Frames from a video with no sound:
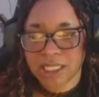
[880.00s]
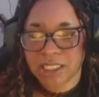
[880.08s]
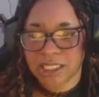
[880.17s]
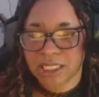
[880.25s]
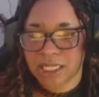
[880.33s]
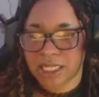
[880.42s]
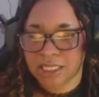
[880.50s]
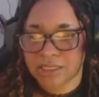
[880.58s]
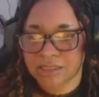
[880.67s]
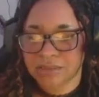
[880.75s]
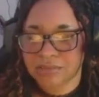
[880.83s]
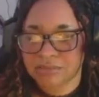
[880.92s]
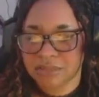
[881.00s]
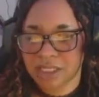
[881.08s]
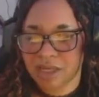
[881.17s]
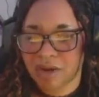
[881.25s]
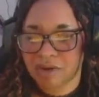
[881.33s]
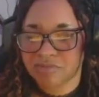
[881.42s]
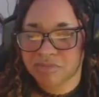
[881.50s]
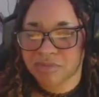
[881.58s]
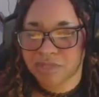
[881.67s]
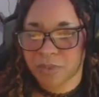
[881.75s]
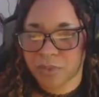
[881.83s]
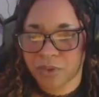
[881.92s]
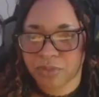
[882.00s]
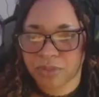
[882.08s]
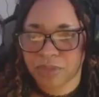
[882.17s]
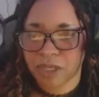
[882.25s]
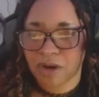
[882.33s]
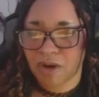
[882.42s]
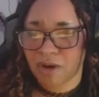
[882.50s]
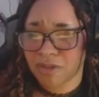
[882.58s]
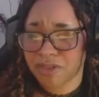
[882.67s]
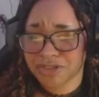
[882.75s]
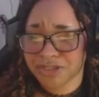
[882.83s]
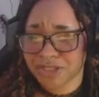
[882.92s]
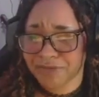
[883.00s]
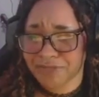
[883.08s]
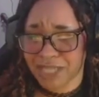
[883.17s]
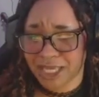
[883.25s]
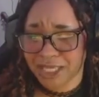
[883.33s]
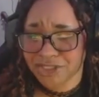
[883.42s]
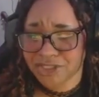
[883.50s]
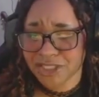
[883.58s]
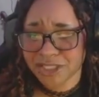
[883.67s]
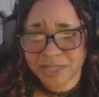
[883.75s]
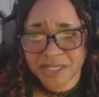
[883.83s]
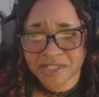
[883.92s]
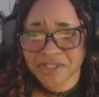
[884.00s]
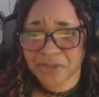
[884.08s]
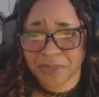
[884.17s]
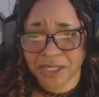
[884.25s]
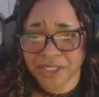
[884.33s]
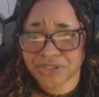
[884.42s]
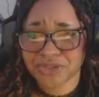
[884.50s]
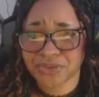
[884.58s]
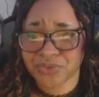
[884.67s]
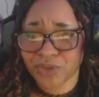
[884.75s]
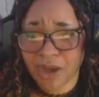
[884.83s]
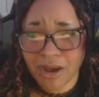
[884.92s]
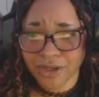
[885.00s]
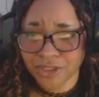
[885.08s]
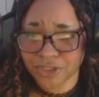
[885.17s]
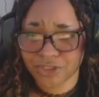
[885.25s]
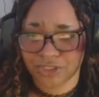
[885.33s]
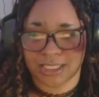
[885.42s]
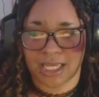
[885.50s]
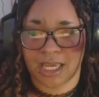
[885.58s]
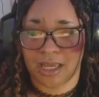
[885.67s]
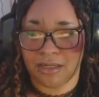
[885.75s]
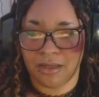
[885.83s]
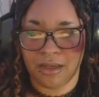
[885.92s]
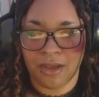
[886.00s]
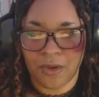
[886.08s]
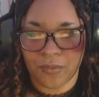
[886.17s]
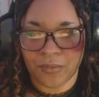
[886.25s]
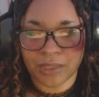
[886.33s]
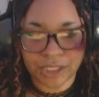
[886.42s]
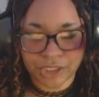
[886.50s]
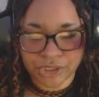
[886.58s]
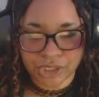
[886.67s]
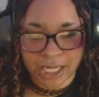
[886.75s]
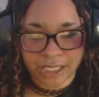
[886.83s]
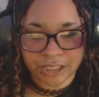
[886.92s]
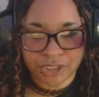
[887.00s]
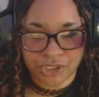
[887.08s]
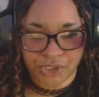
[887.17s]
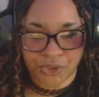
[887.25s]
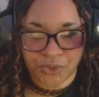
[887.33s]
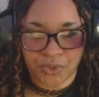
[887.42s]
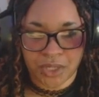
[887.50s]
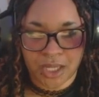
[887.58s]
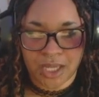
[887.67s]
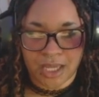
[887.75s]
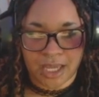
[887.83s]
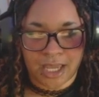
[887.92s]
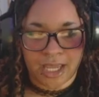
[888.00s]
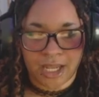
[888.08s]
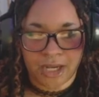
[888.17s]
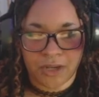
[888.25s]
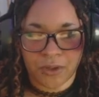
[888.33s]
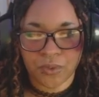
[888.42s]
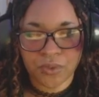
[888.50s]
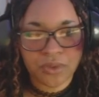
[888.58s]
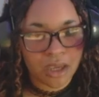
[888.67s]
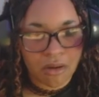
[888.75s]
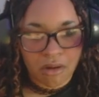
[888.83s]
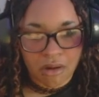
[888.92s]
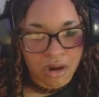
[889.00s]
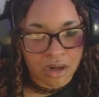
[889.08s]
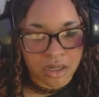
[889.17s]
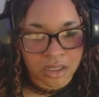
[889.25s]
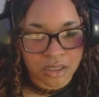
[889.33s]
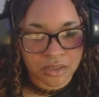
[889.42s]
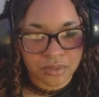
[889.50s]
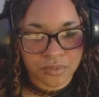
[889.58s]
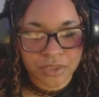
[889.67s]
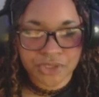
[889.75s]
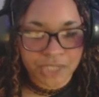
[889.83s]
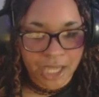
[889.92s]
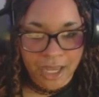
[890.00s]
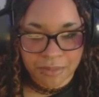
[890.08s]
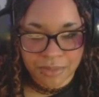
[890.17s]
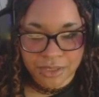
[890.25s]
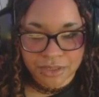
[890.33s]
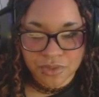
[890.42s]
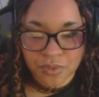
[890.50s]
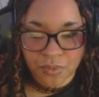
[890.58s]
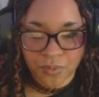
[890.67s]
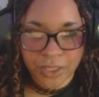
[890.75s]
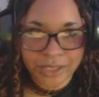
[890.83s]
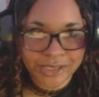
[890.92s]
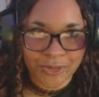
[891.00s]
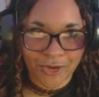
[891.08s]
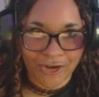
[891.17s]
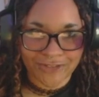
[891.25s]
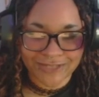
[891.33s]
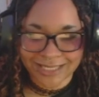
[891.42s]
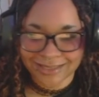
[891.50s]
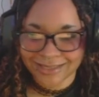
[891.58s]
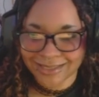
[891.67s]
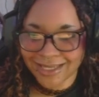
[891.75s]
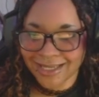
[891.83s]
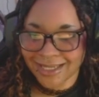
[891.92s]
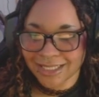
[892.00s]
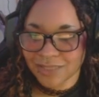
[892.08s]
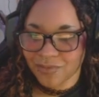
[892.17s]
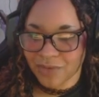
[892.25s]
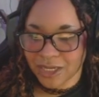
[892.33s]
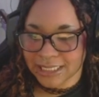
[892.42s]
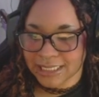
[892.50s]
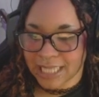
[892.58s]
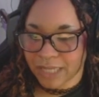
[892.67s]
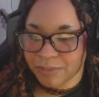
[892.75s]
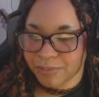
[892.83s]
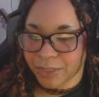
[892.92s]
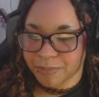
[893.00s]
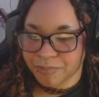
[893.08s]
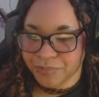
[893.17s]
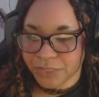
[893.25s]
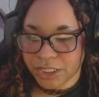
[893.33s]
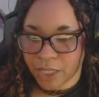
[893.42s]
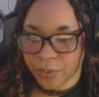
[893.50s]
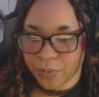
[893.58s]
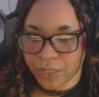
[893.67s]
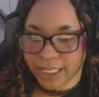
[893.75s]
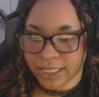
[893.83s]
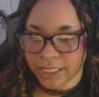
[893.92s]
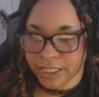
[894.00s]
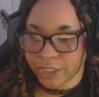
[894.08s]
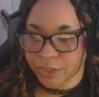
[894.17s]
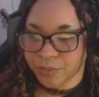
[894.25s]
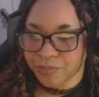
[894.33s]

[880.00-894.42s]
and, you know, That poor baby got all their stuff taken just because their parents do not understand what they're trying to do and who they are, which happens way too often. It's very sad, but yeah, what can you do?